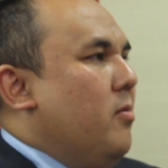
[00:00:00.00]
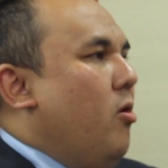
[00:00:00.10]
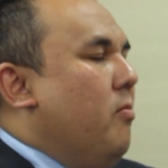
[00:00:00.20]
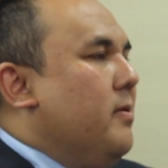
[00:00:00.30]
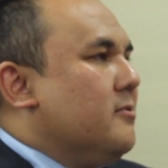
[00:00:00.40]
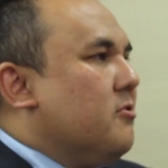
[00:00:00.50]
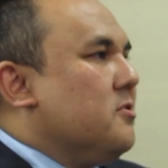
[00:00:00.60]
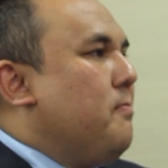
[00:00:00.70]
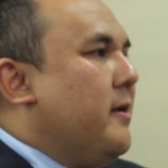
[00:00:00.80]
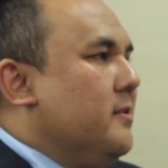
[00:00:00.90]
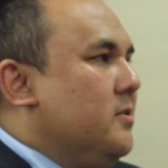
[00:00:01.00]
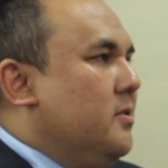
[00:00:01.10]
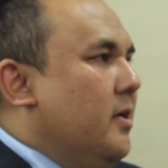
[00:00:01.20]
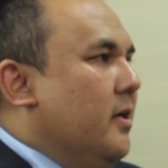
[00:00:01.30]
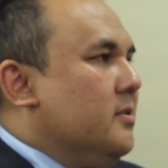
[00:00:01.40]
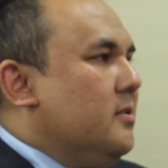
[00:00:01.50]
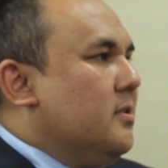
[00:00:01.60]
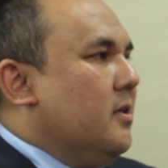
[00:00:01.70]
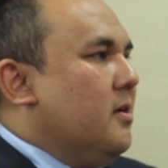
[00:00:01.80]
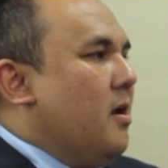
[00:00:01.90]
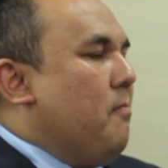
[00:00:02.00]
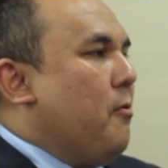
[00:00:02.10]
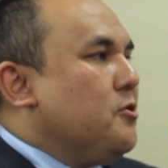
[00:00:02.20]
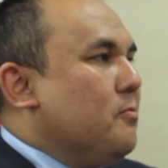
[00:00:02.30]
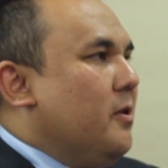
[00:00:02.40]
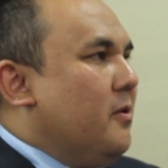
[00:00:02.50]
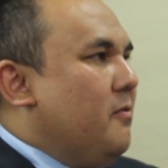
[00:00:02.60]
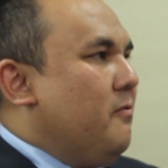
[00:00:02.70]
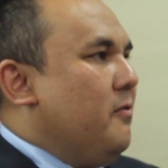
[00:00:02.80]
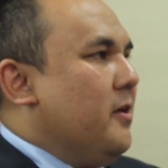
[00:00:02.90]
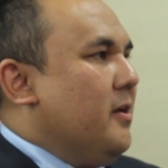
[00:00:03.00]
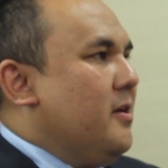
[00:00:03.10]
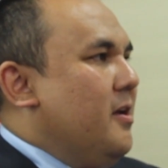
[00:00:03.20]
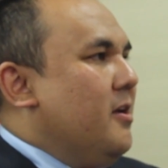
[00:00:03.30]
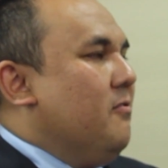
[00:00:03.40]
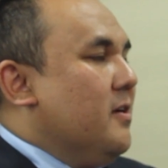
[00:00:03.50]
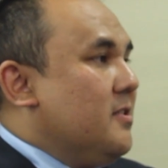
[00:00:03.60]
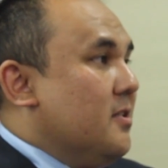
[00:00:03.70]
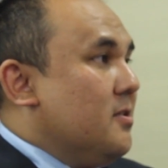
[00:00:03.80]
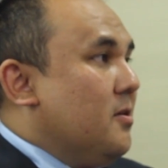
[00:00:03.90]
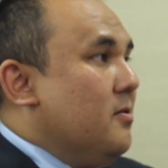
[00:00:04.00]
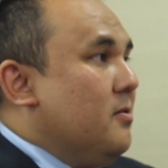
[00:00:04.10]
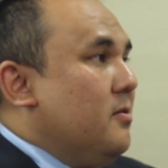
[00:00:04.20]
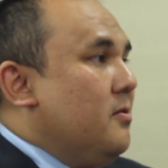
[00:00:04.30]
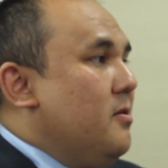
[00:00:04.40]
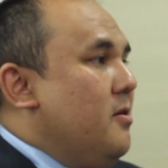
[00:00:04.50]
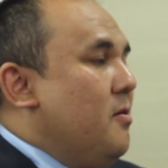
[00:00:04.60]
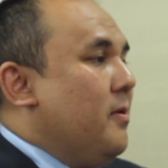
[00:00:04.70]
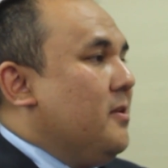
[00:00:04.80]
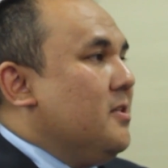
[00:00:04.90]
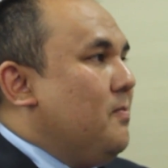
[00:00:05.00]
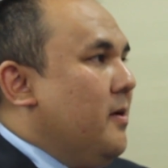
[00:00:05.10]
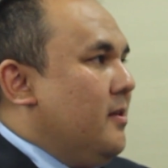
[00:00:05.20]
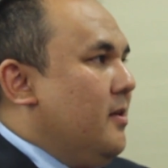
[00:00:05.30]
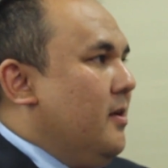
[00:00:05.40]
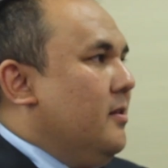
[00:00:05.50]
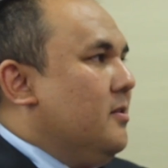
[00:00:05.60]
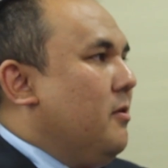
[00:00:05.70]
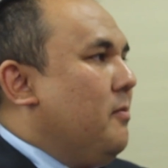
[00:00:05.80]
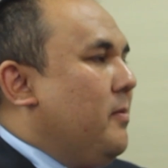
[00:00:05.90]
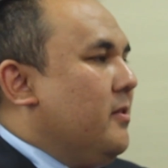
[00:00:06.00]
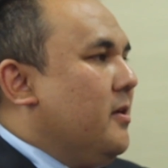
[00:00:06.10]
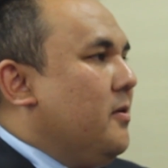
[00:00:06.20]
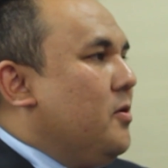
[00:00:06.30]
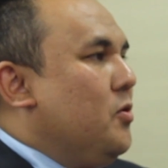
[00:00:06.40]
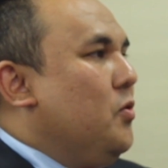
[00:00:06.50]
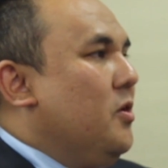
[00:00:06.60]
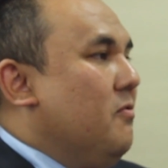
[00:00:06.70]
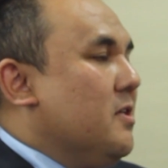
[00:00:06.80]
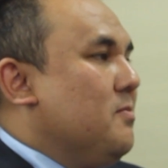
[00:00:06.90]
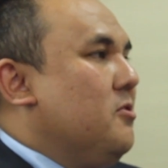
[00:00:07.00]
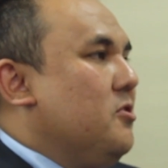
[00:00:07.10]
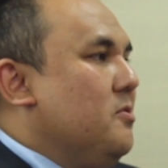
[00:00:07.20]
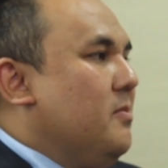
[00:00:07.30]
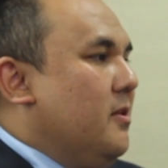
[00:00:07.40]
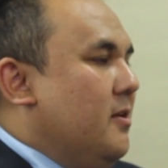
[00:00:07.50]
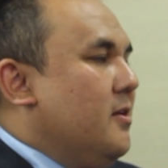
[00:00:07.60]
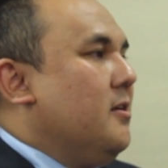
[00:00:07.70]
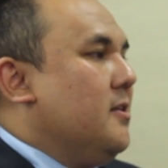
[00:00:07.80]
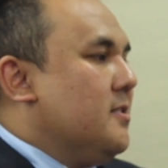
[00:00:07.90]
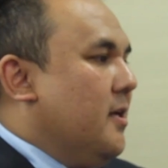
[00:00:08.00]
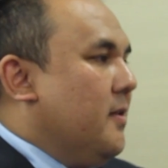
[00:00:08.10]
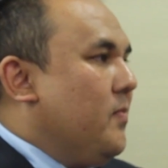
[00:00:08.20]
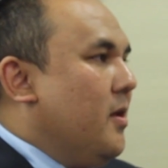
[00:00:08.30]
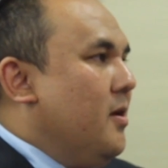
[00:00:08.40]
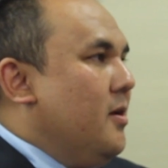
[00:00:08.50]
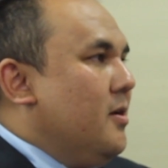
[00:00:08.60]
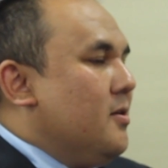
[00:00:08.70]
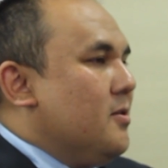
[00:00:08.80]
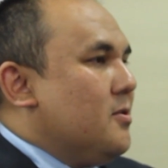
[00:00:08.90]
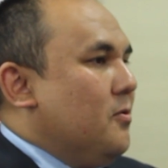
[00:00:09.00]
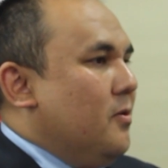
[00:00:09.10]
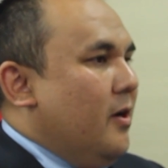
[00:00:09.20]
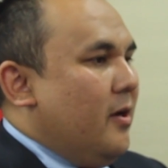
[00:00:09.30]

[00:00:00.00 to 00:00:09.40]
open, transparent, and approachable for the investors who participate in developing the new investment regime in Kyrgyzstan. So